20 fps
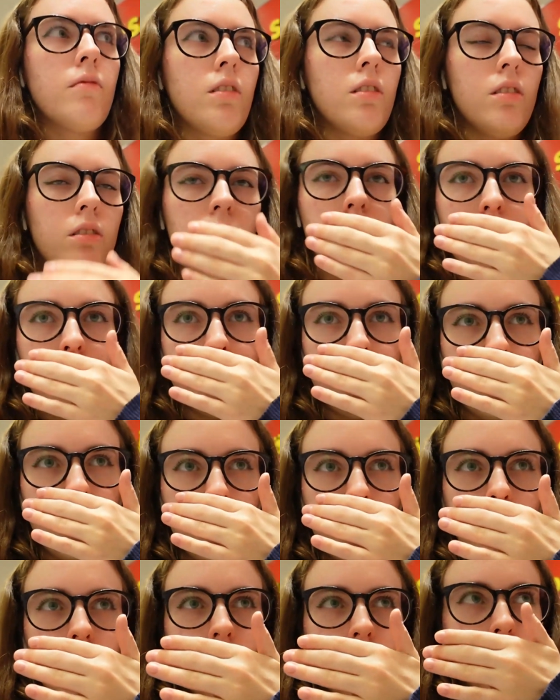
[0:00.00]
Oh, I
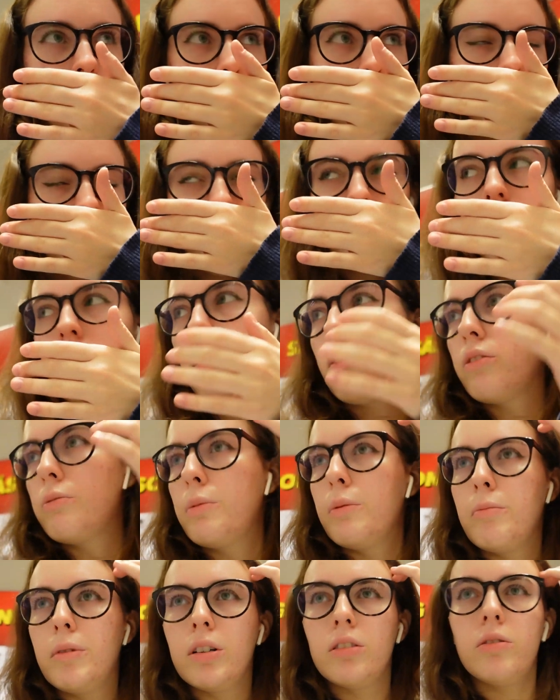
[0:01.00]
forgot to cover
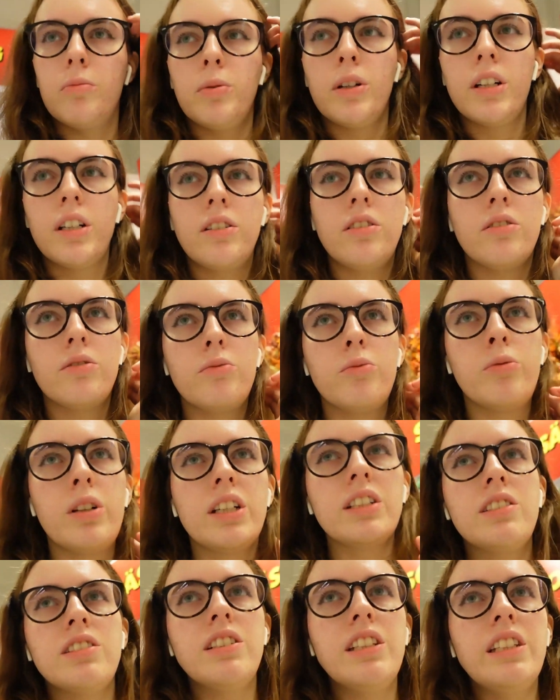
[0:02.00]
my mouth, but when
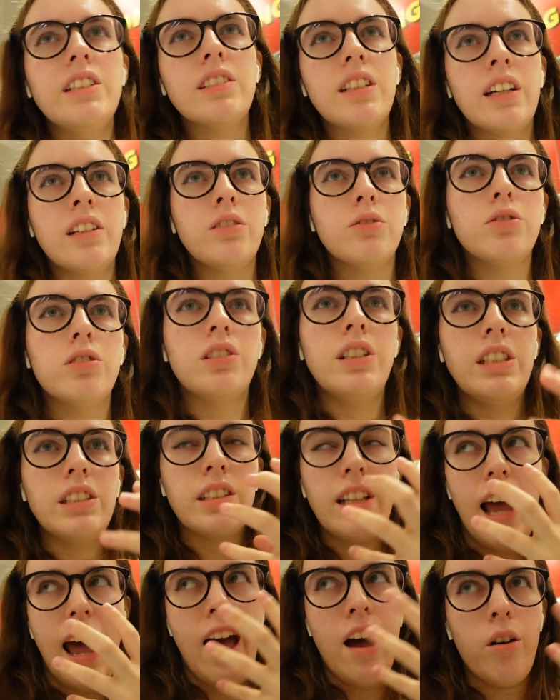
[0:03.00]
I sneeze, I don't
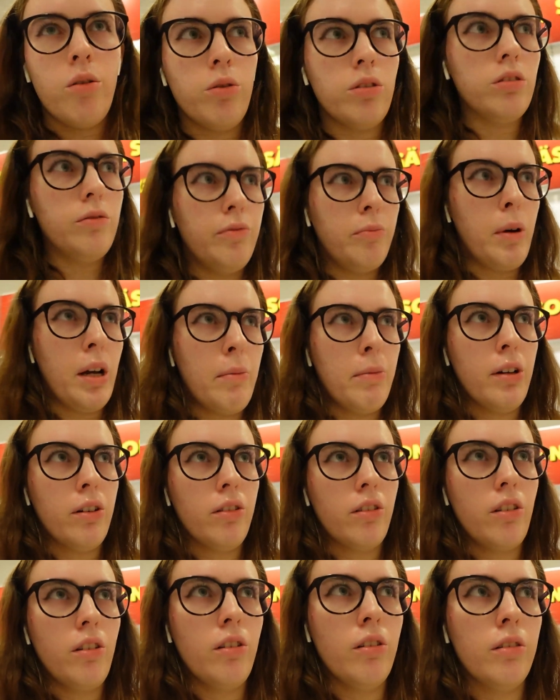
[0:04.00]
sneeze out of my
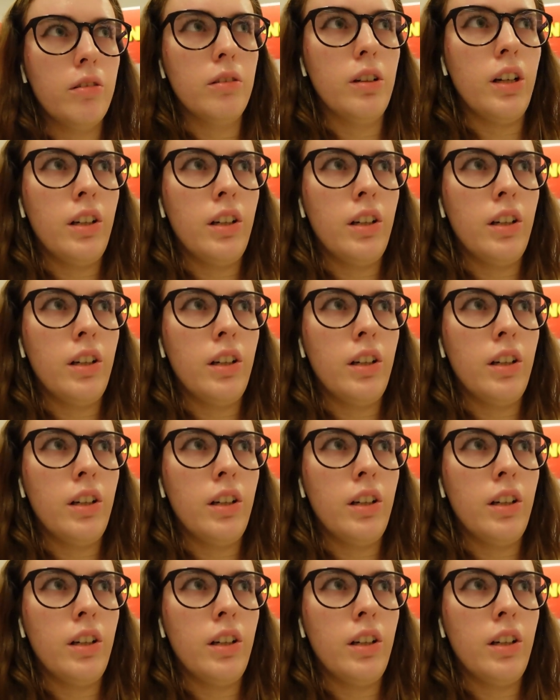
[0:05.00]
mouth, you know?